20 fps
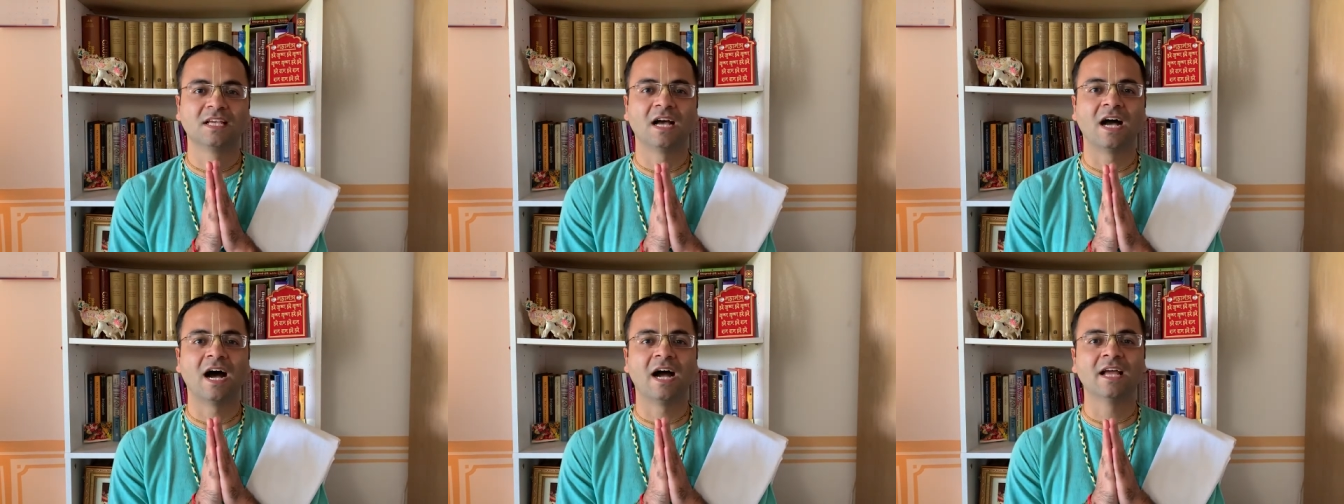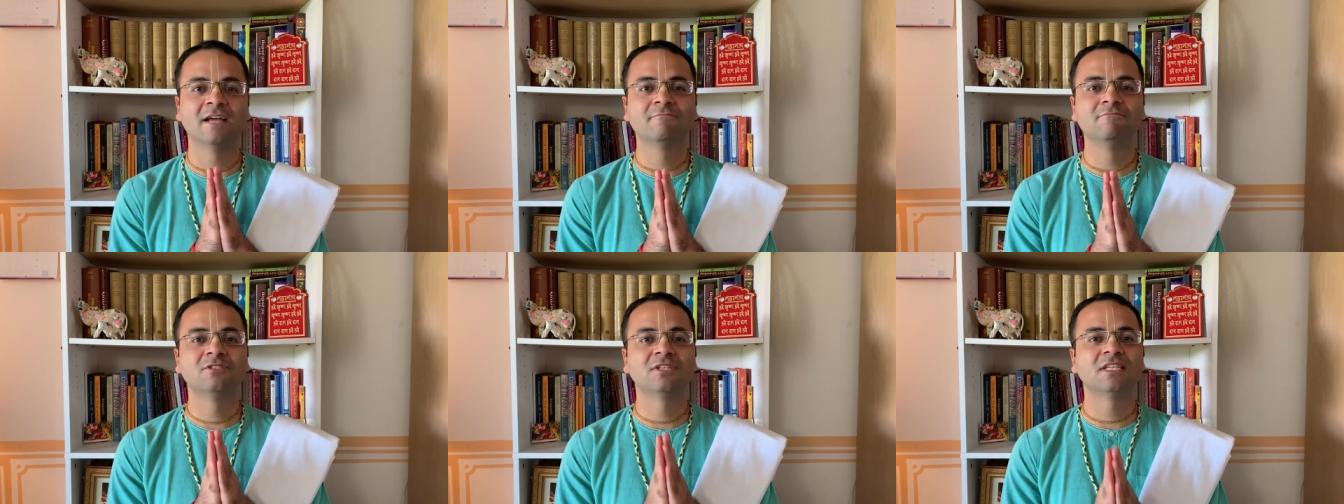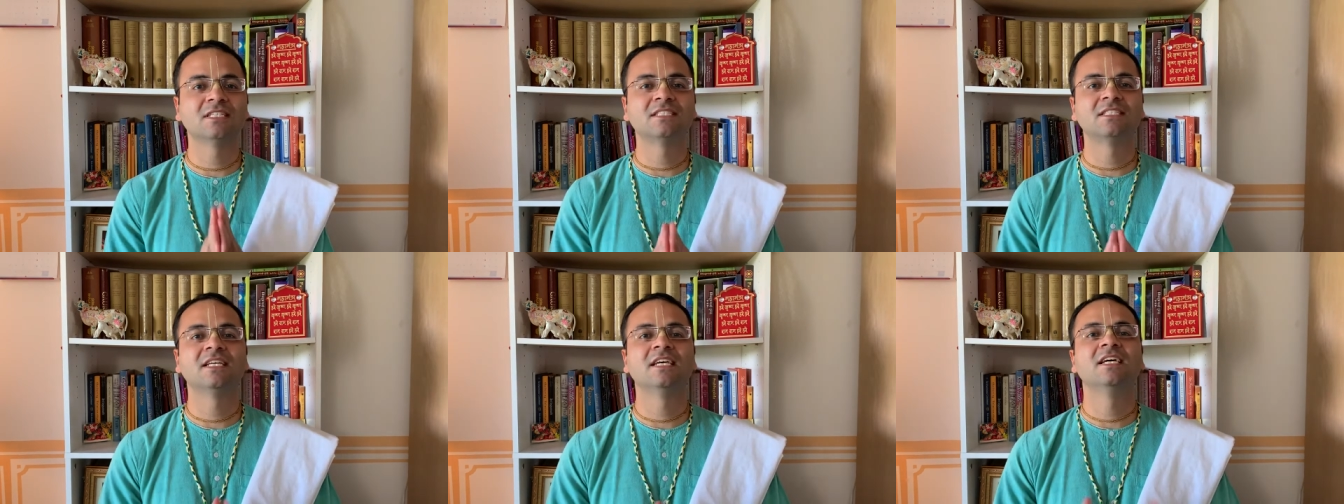I am
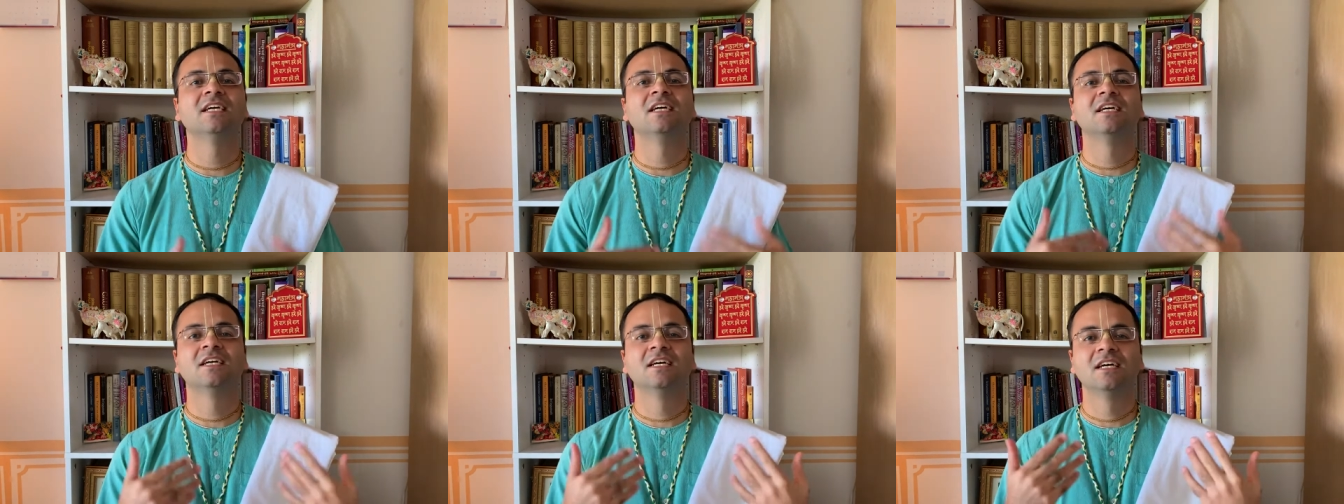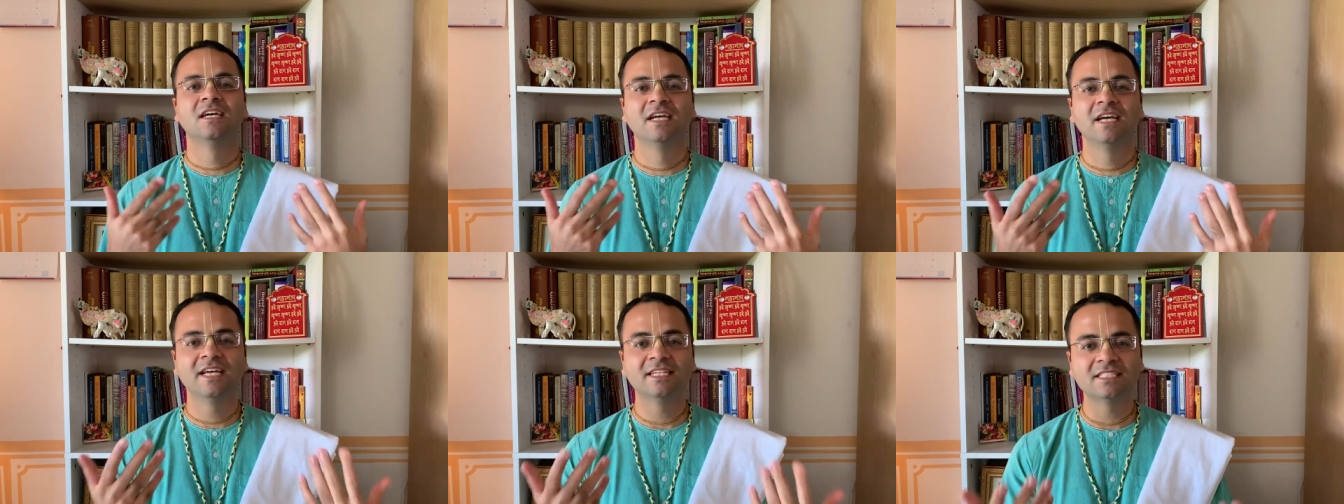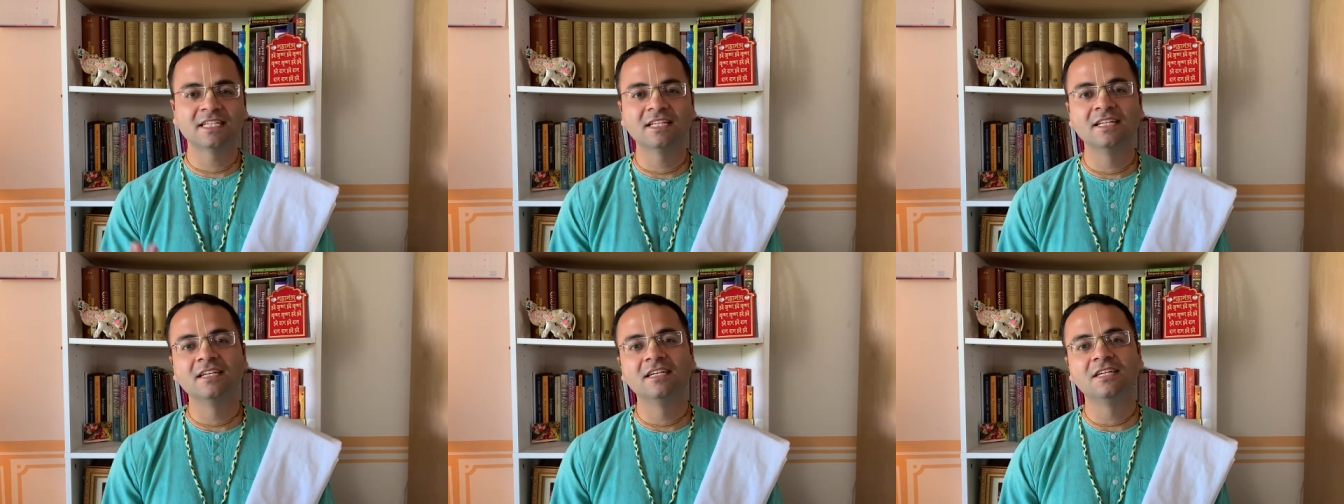just his
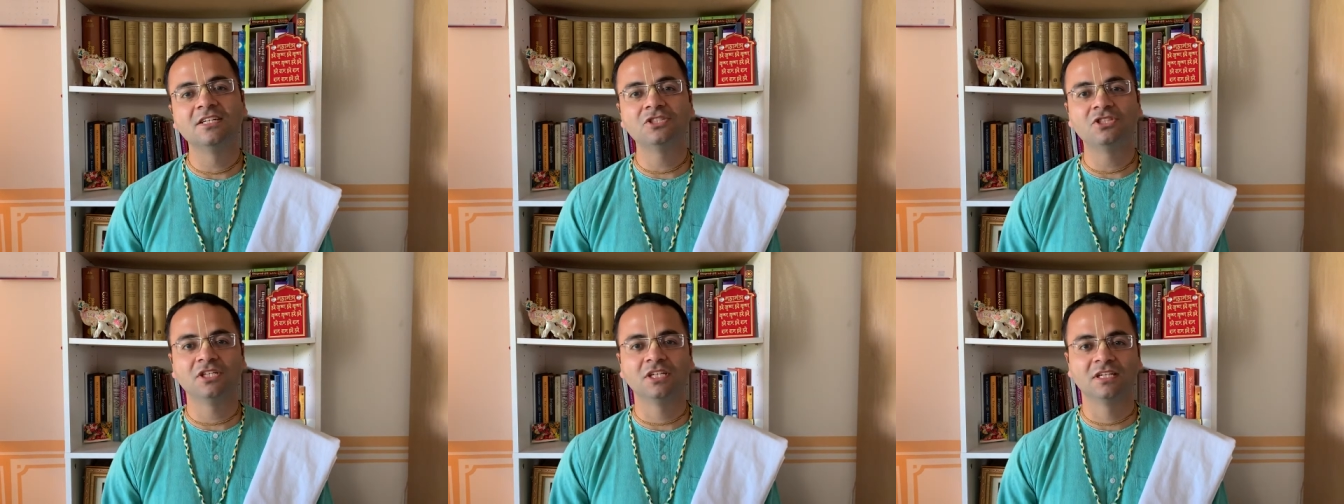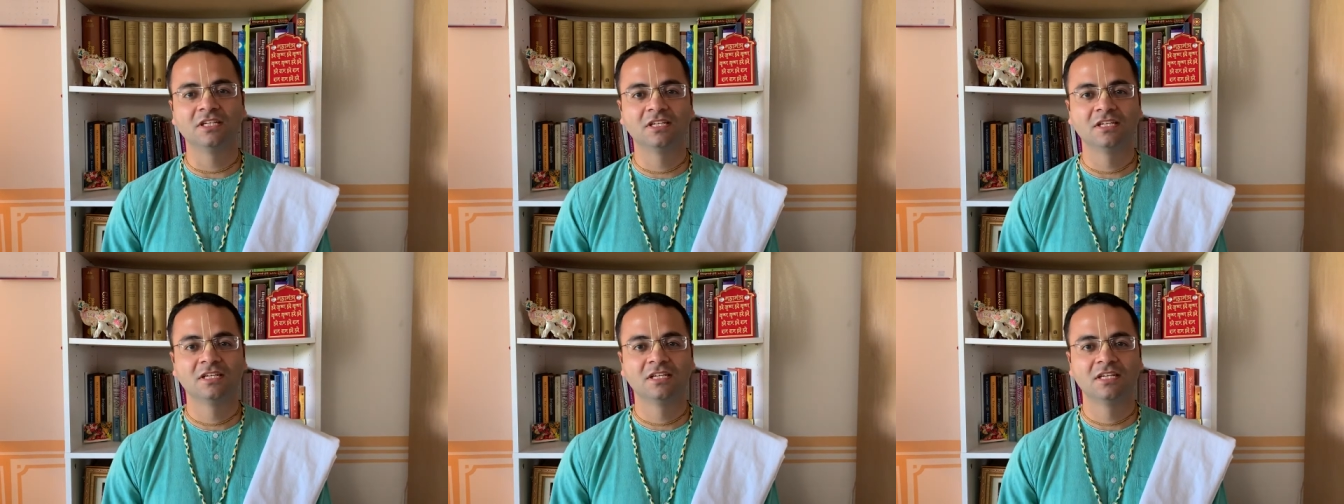energy.